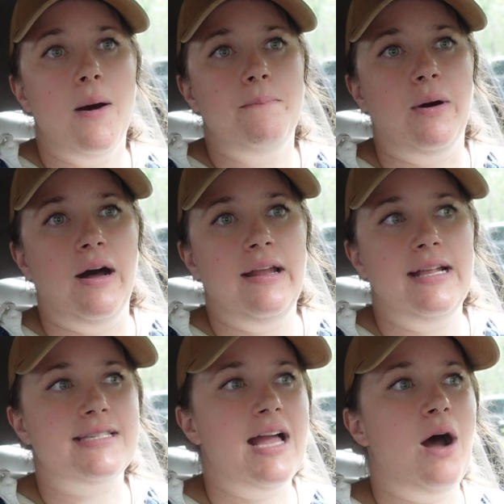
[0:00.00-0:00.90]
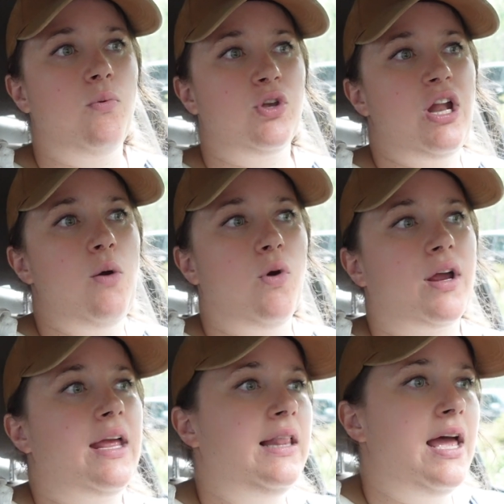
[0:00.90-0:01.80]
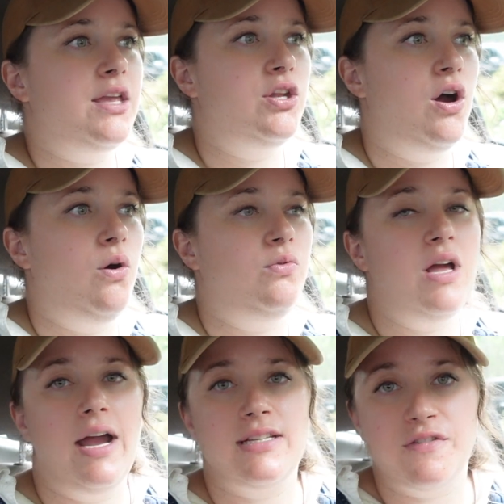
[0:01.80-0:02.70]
but you're not working 9